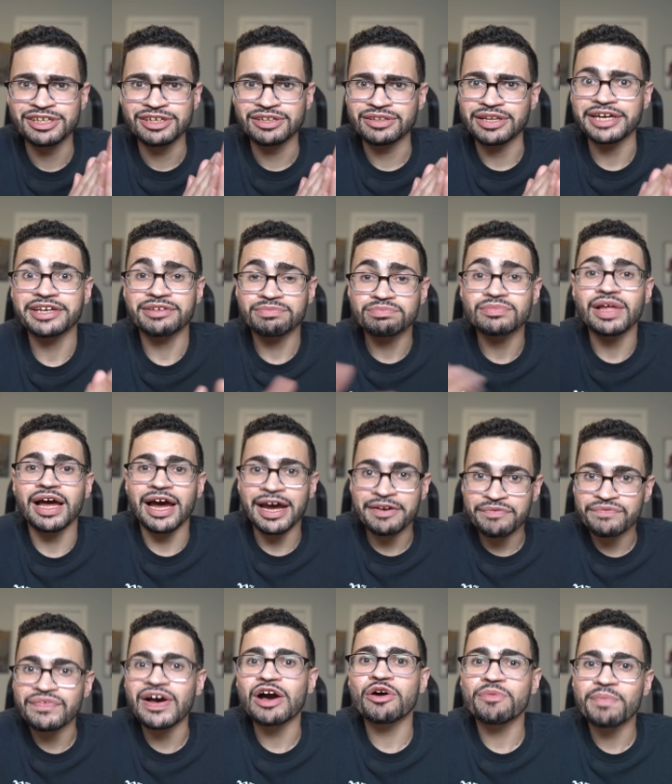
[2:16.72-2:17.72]
Like, I
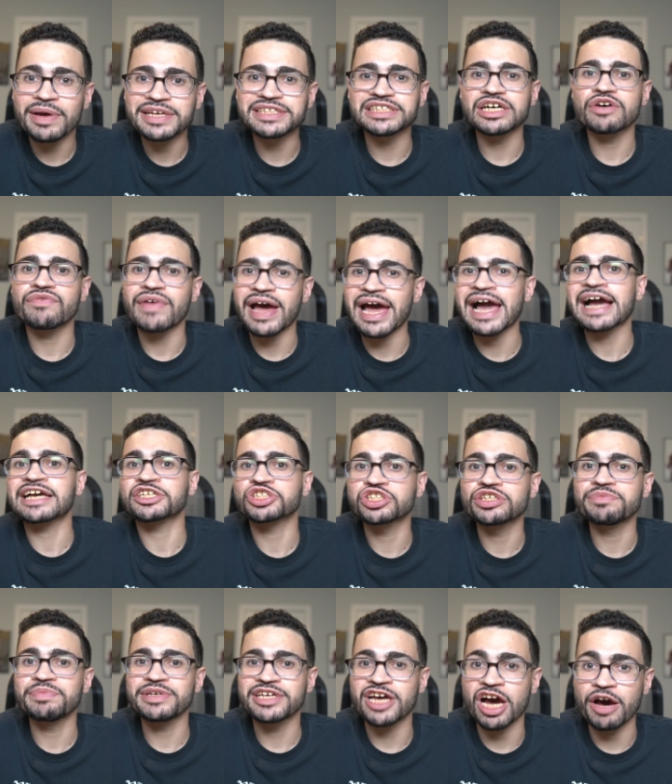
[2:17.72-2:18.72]
found myself
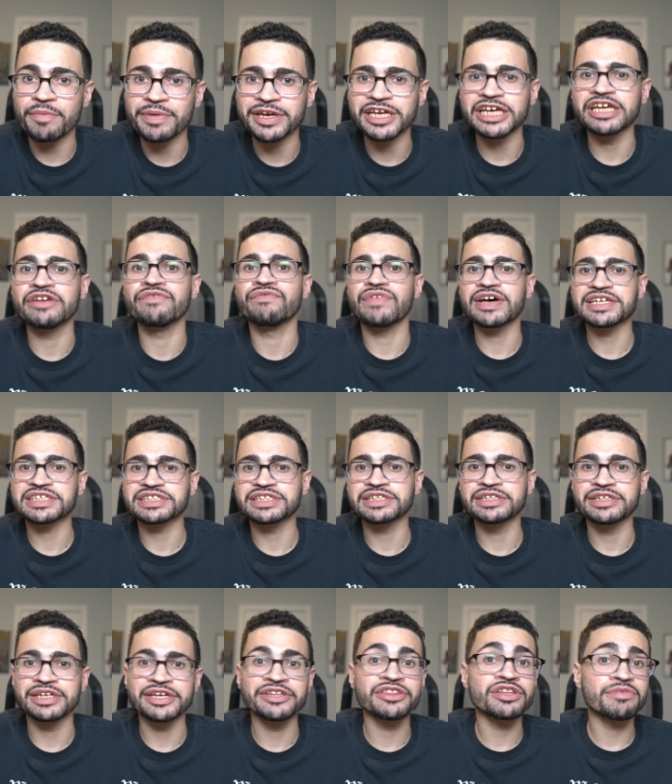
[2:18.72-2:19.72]
actually becoming
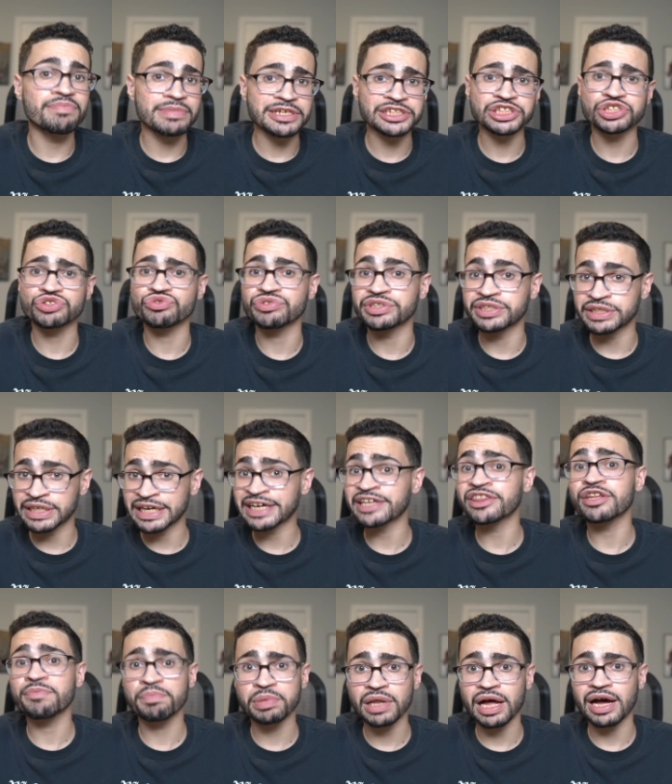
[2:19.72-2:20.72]
invested in the mystery
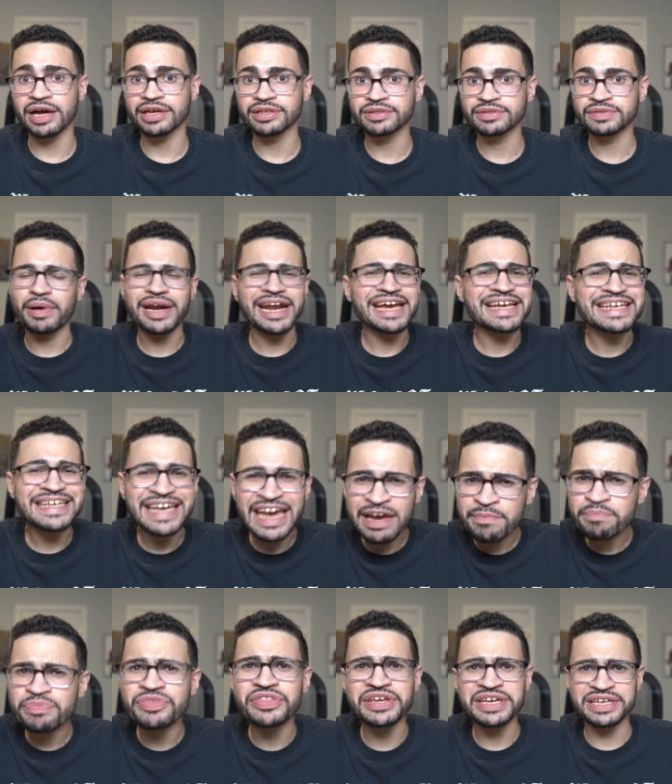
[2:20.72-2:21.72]
and the plot. But I
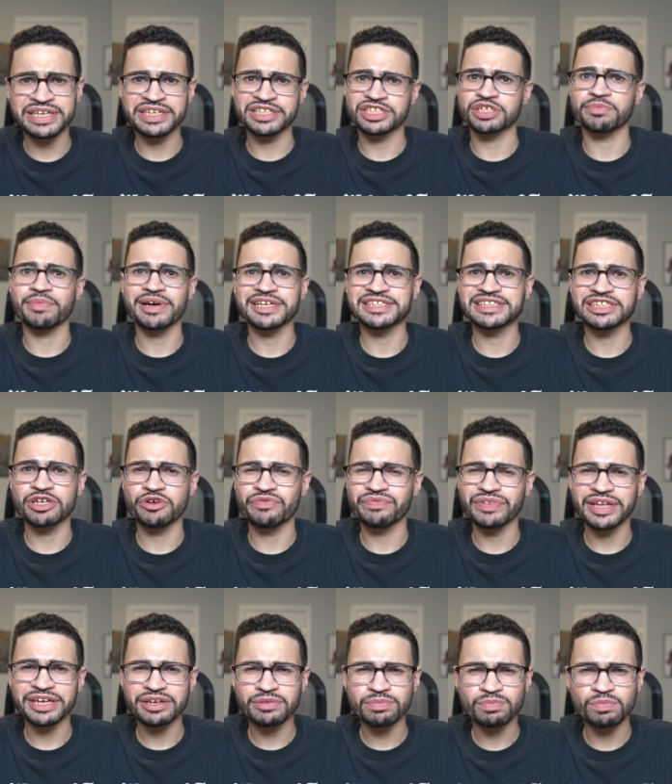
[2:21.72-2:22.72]
kept thinking to myself,
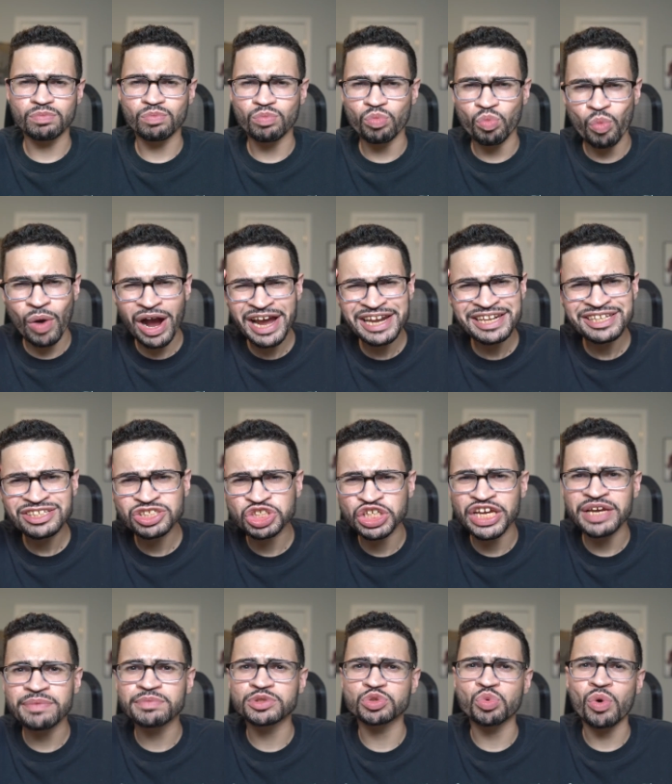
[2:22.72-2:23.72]
like, why did
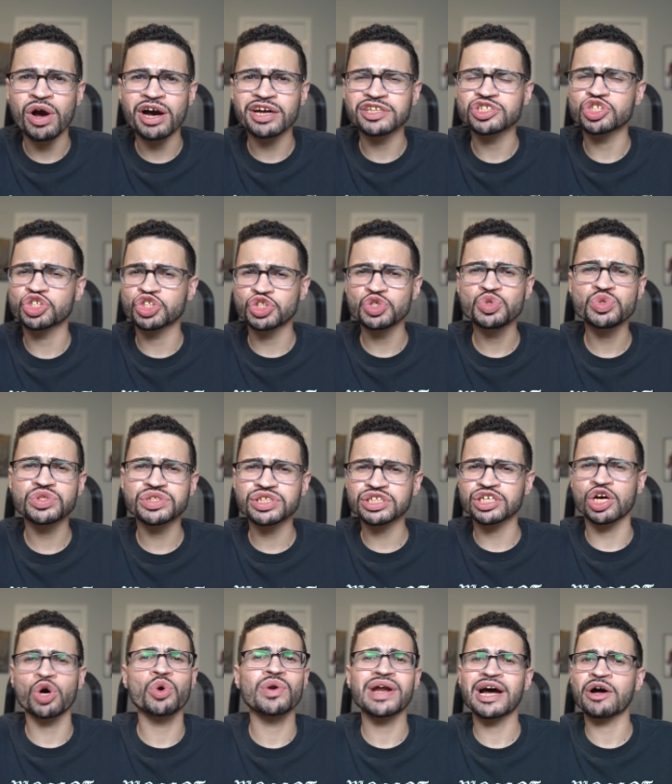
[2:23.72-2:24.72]
James Wan choose to
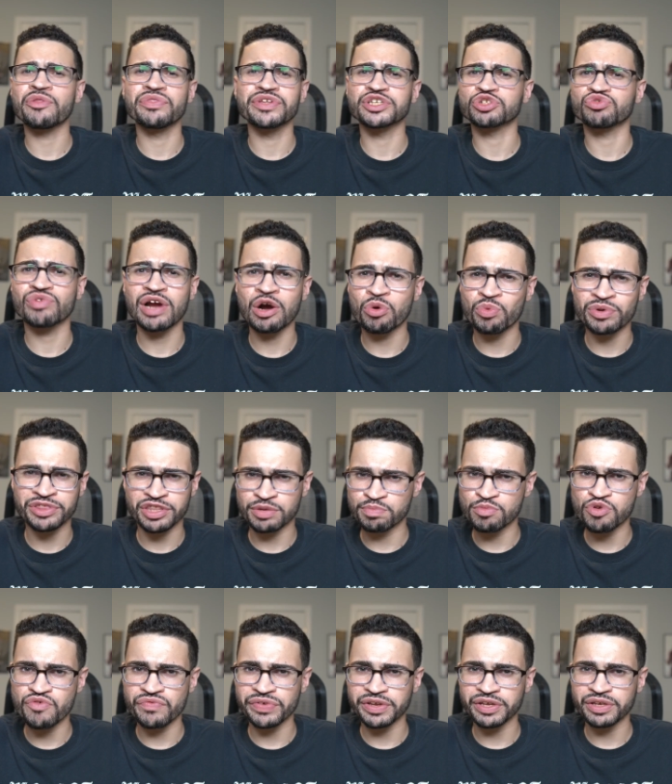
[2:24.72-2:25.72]
go down this route with the
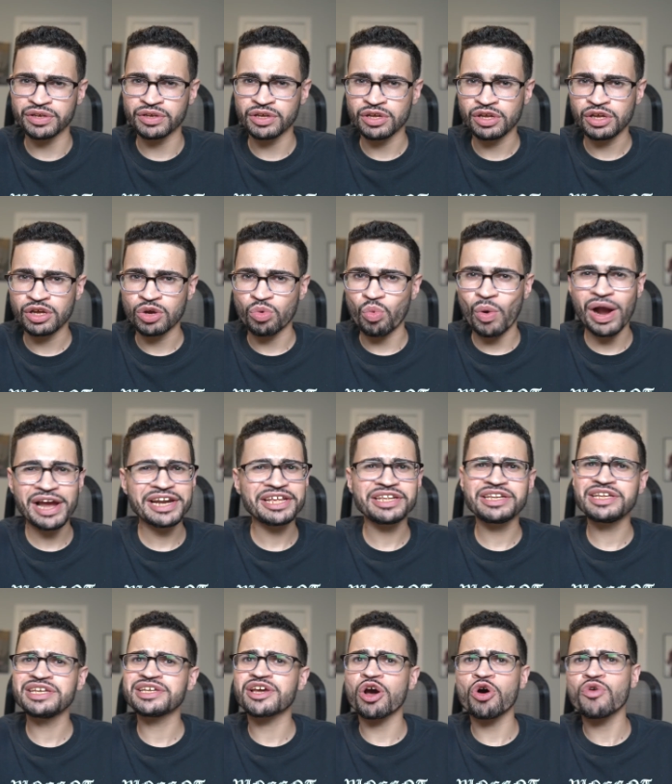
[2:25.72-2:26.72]
movie? Why did
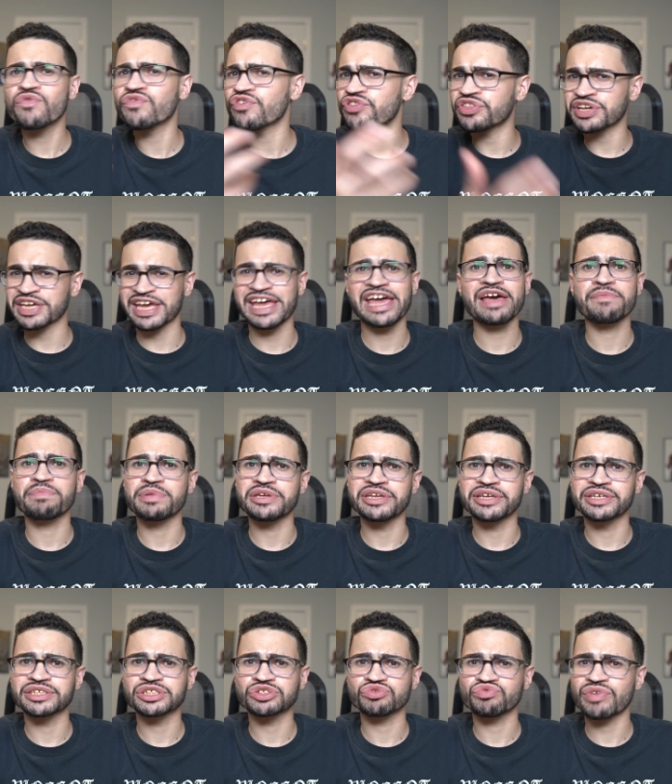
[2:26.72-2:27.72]
he go for the
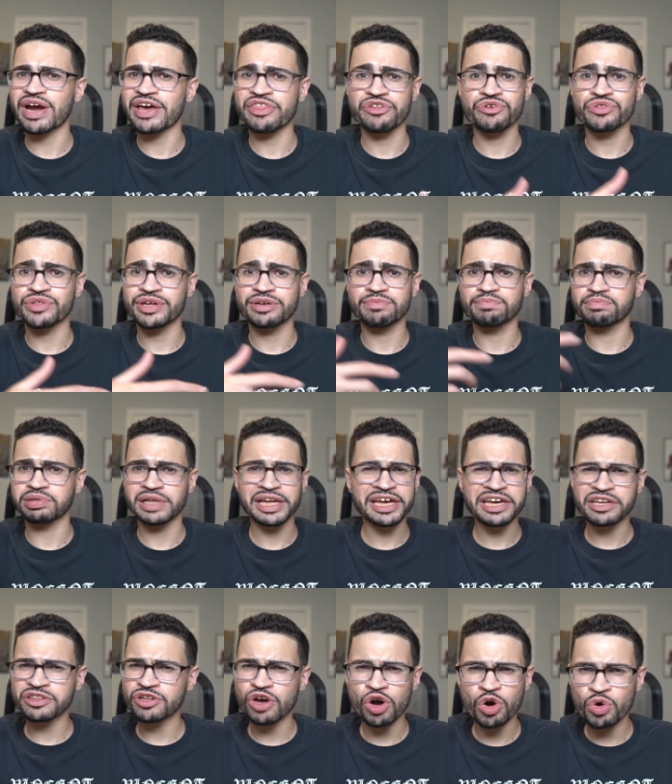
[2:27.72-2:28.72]
campiness rather than
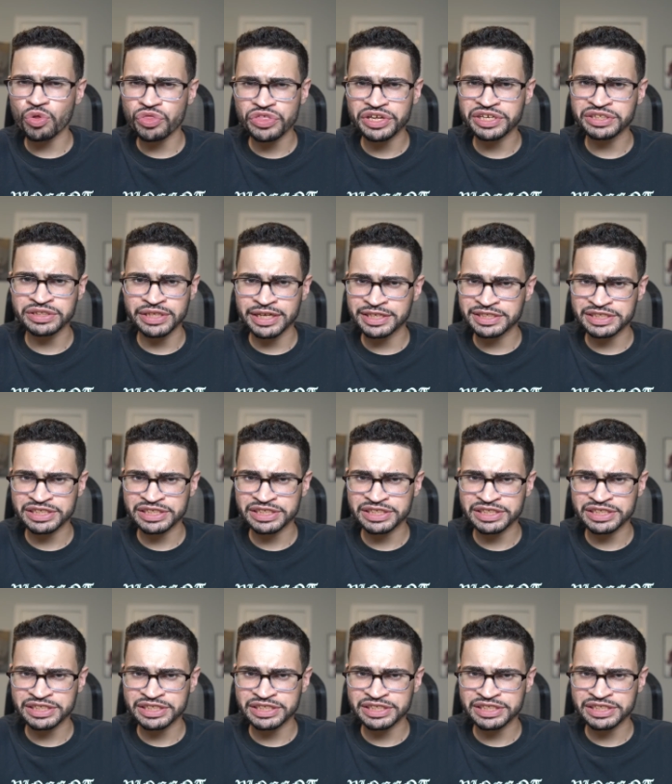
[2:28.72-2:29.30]
playing the whole thing dead